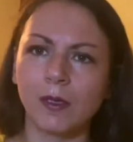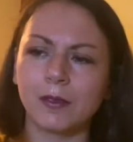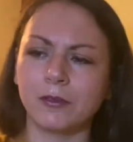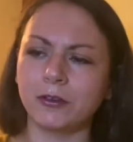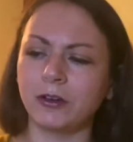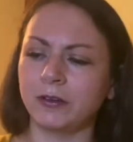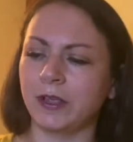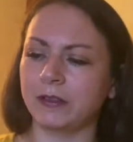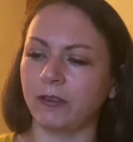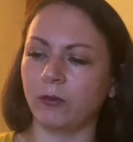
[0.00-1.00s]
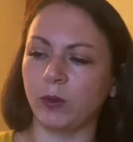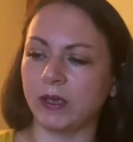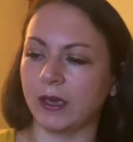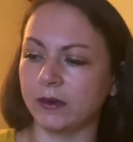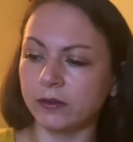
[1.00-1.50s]
starting that this
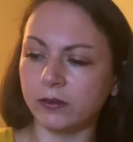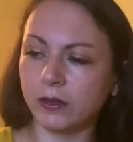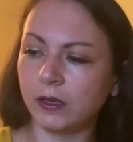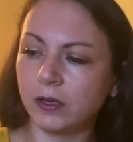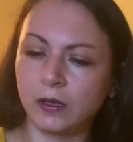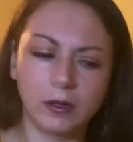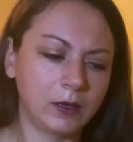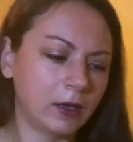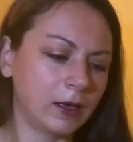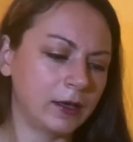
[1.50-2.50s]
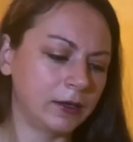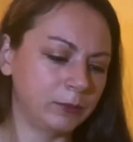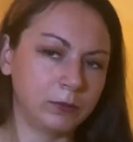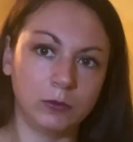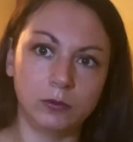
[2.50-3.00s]
weekend.
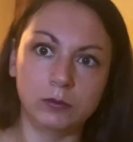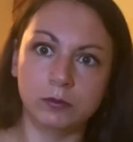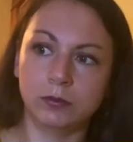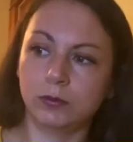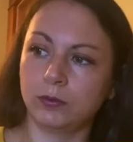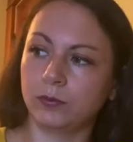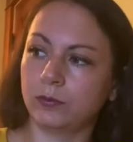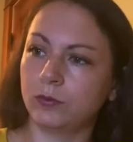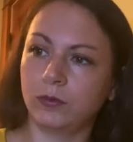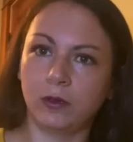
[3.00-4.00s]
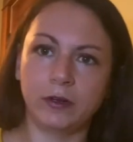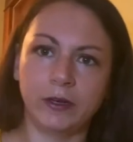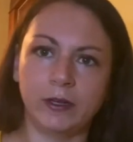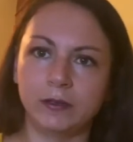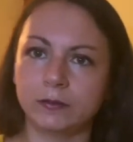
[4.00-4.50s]
Um ooh,
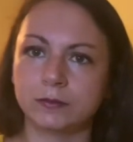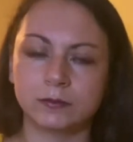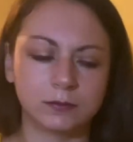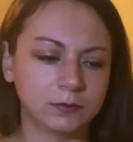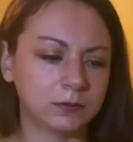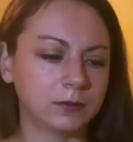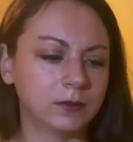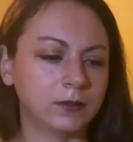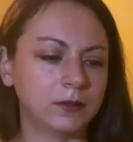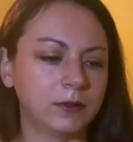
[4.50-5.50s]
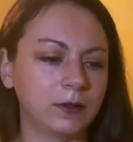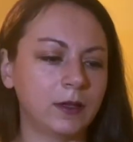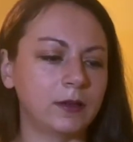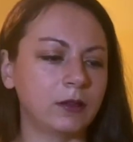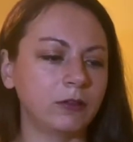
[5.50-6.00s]
sorry.
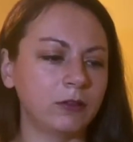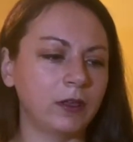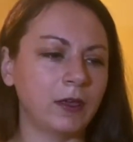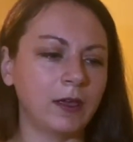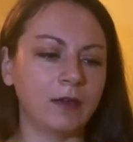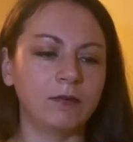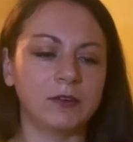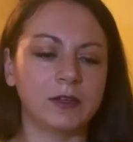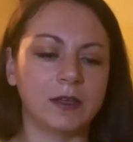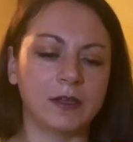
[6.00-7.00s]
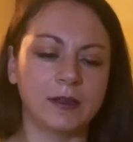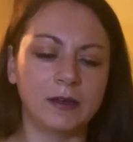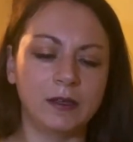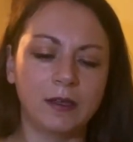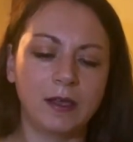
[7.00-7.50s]
Another thing I have
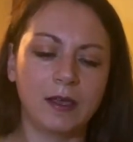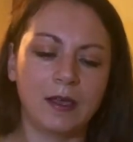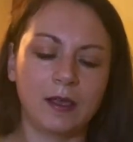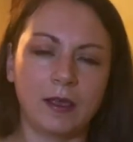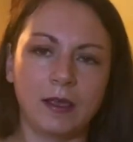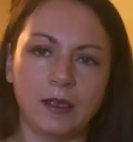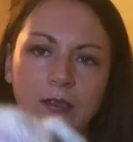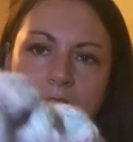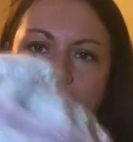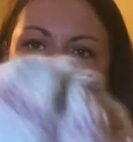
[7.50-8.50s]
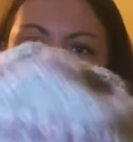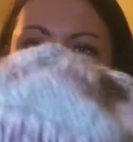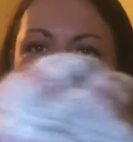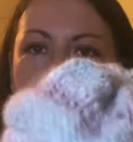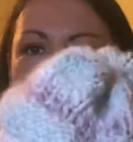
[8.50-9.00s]
done is
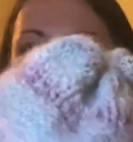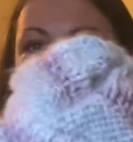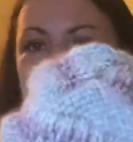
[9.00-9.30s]
this hat.